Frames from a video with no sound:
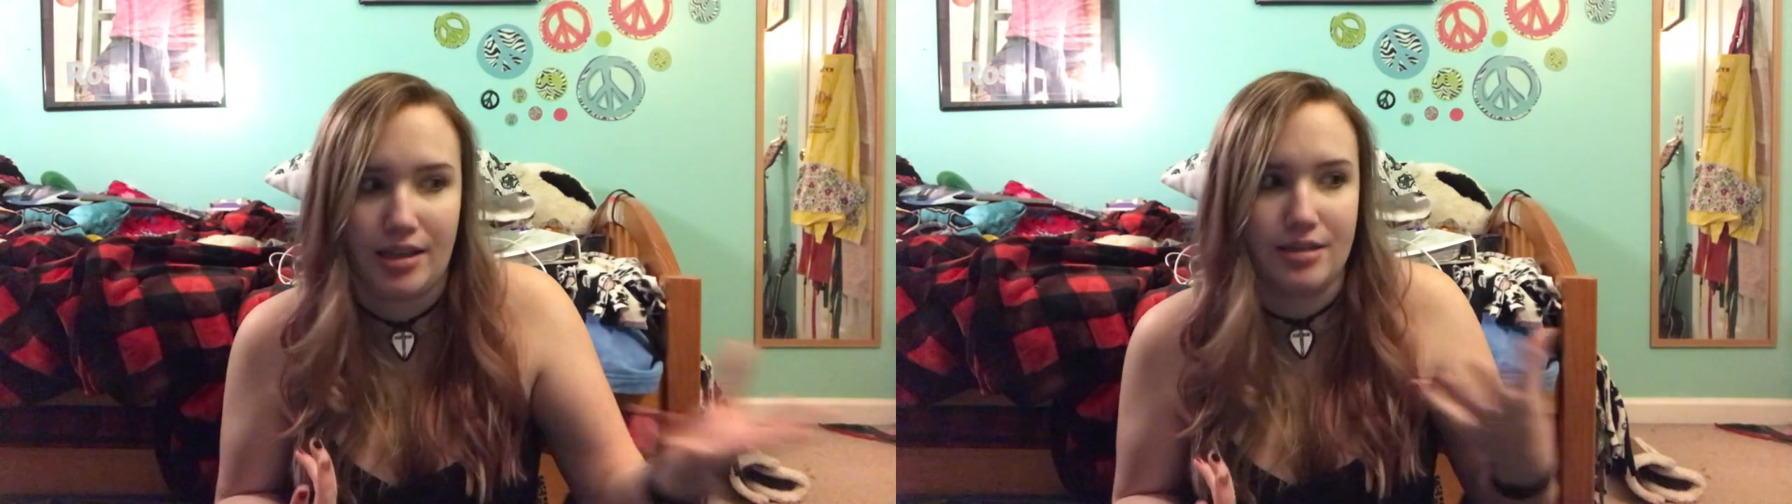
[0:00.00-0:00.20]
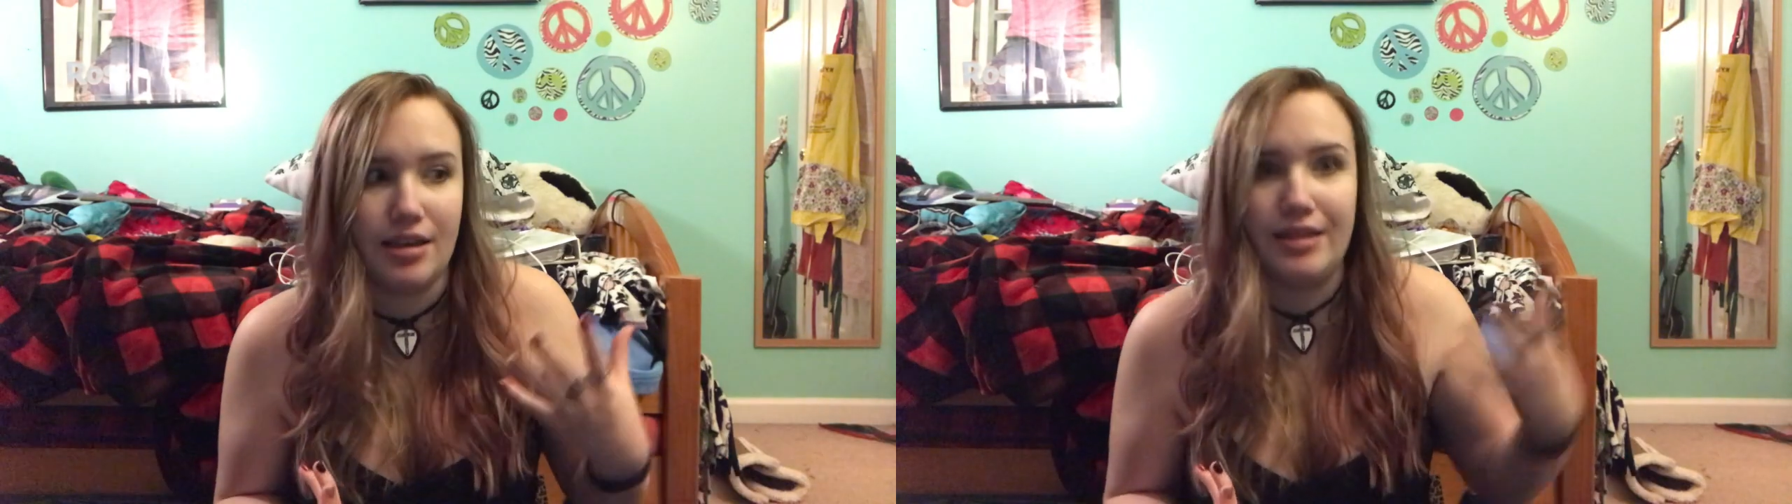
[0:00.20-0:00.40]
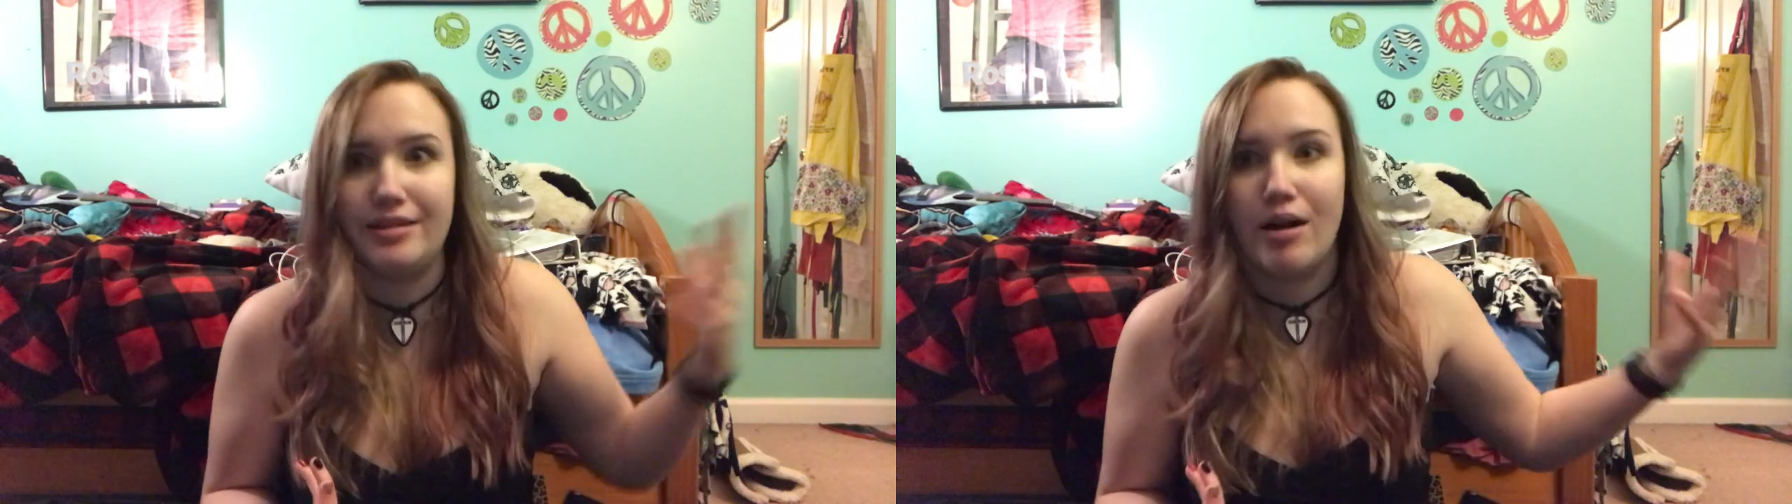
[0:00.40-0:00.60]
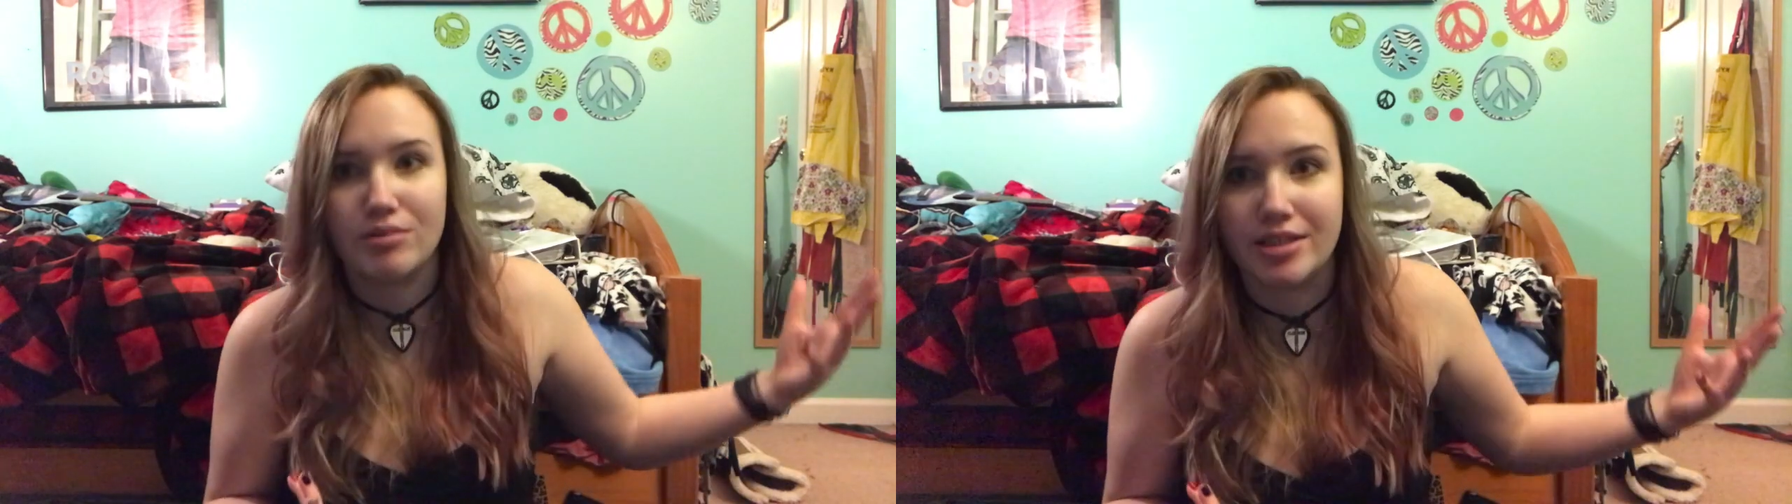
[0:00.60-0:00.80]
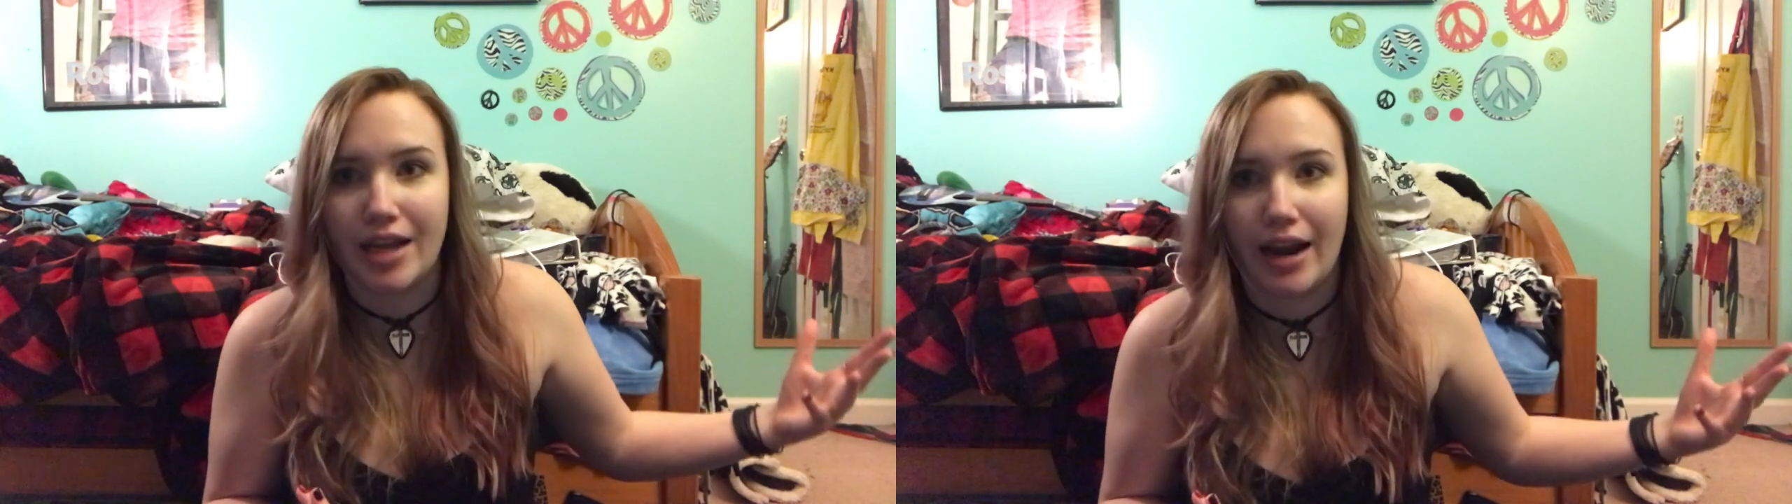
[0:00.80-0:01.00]
That's like
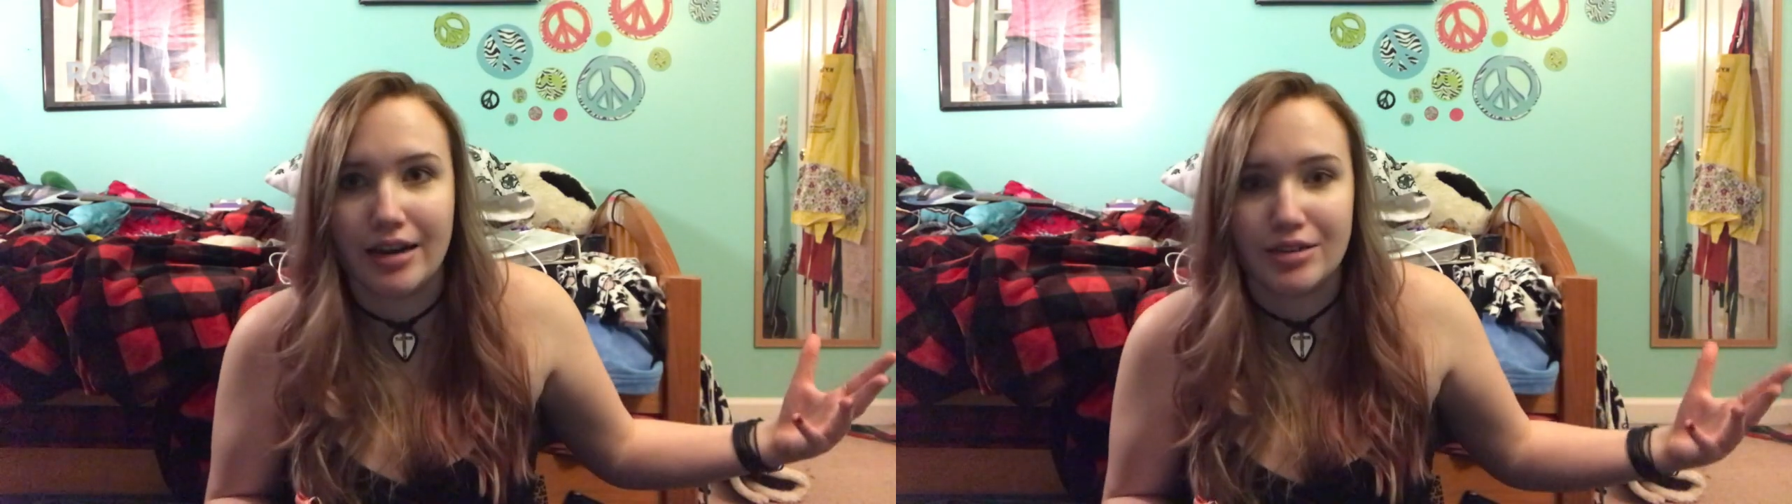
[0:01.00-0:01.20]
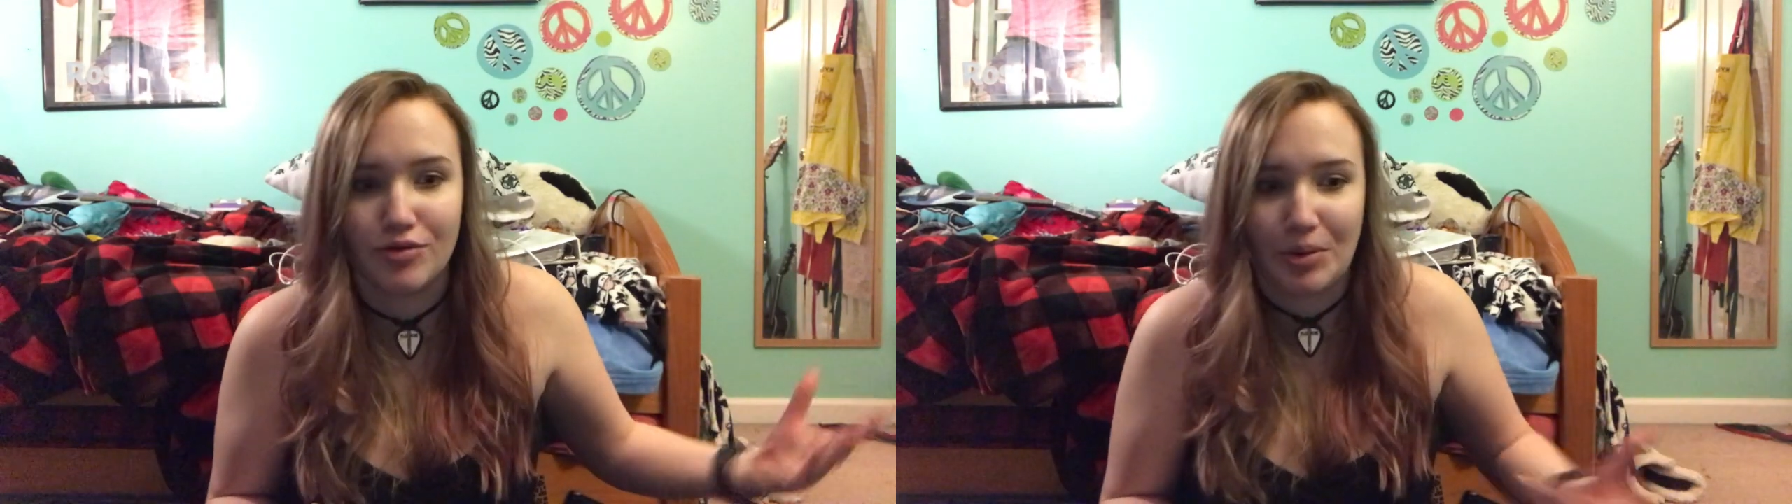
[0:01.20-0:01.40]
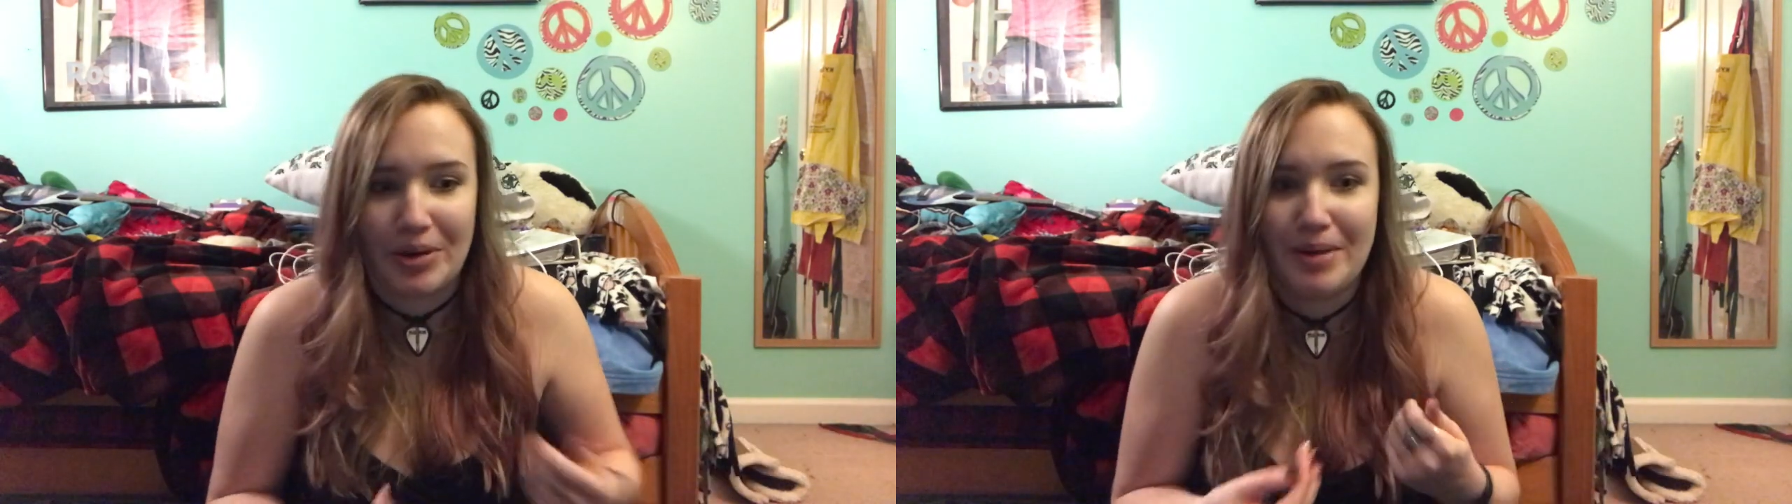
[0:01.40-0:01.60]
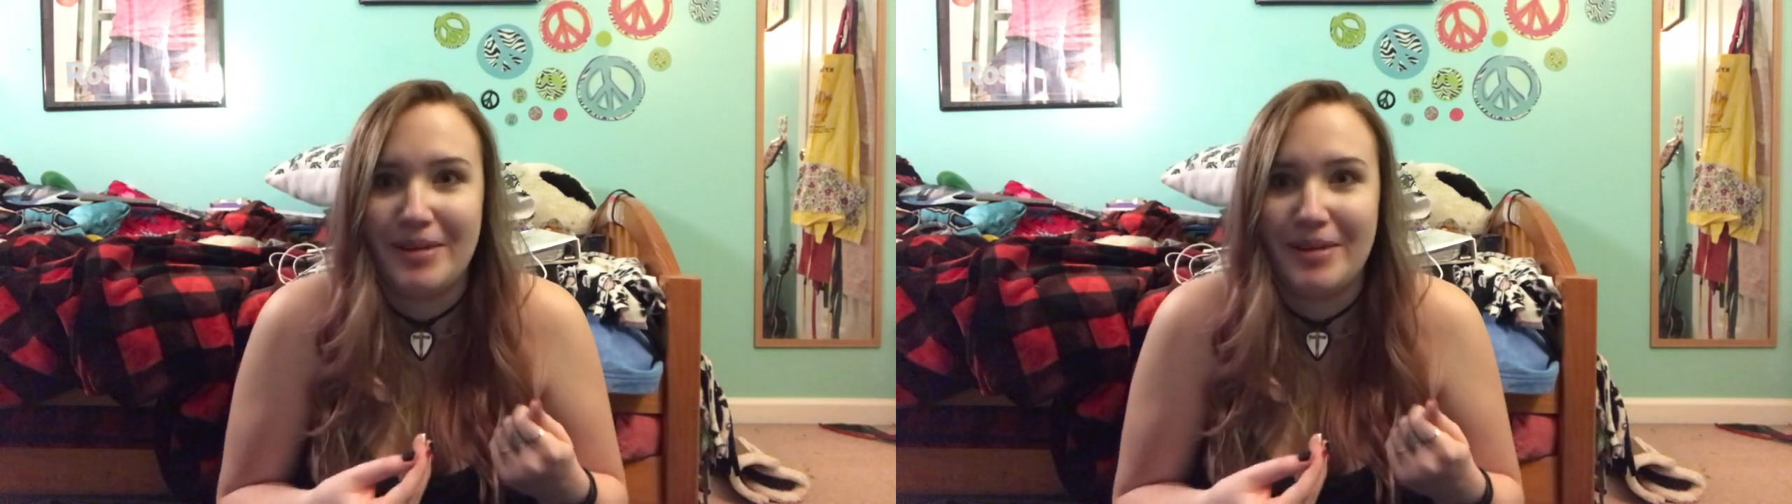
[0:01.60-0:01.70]
downstairs for when